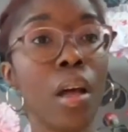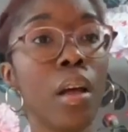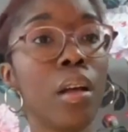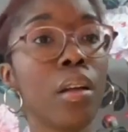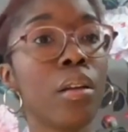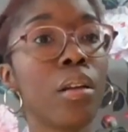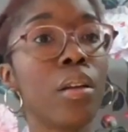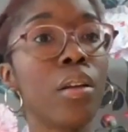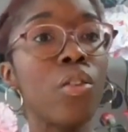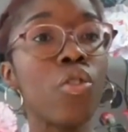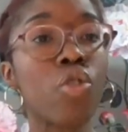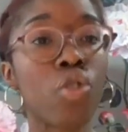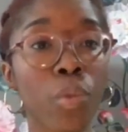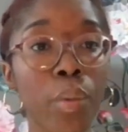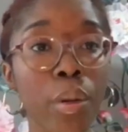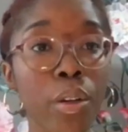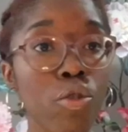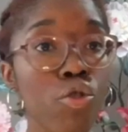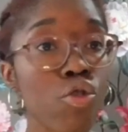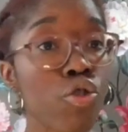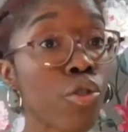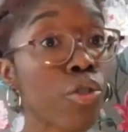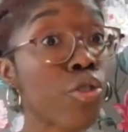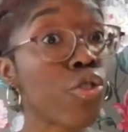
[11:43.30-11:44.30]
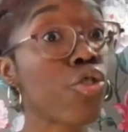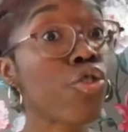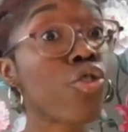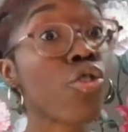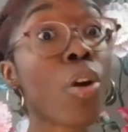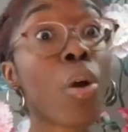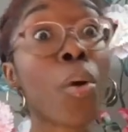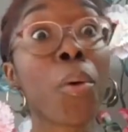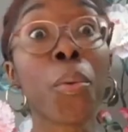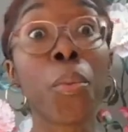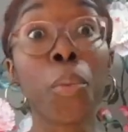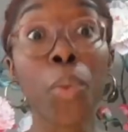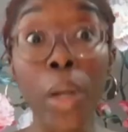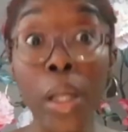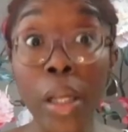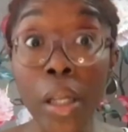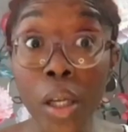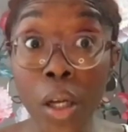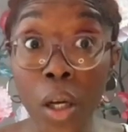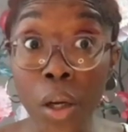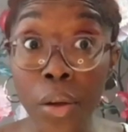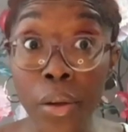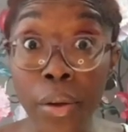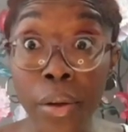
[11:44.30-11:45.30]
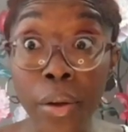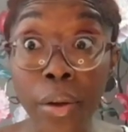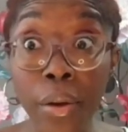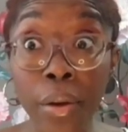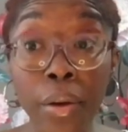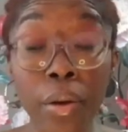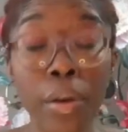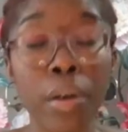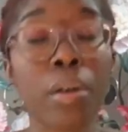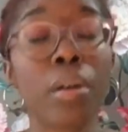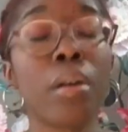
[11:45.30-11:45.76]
The sewing instructions are really good.